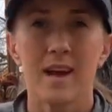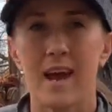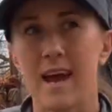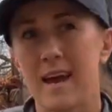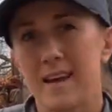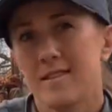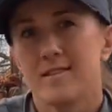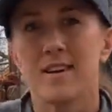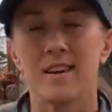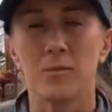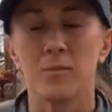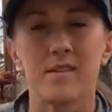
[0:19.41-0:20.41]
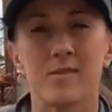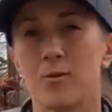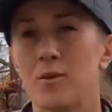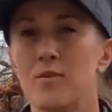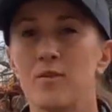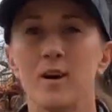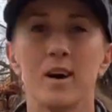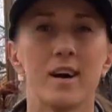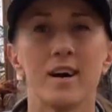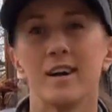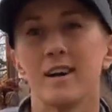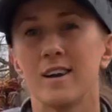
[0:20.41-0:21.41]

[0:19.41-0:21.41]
And it'll be sort of a,